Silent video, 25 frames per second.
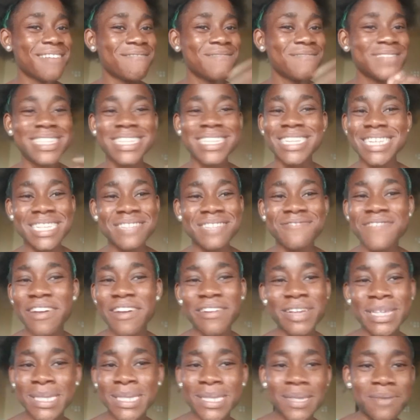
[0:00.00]
BCG is
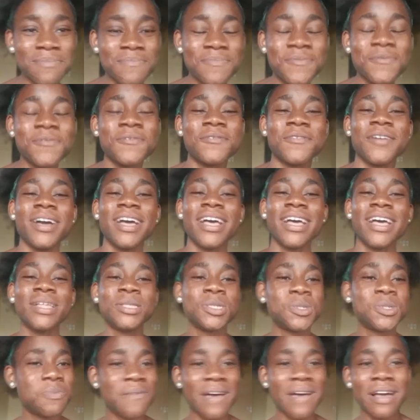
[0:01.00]
very simple.
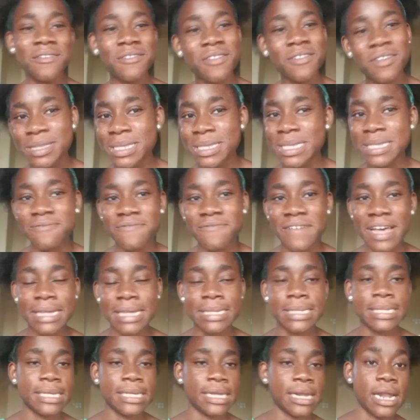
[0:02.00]
Tuberculosis
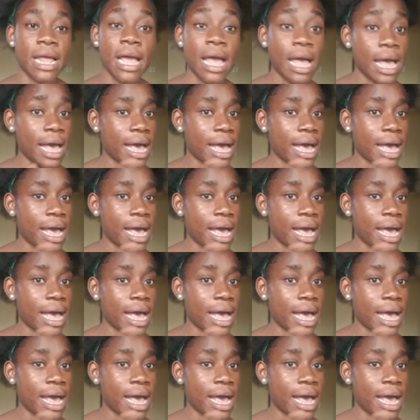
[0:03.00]
vaccine.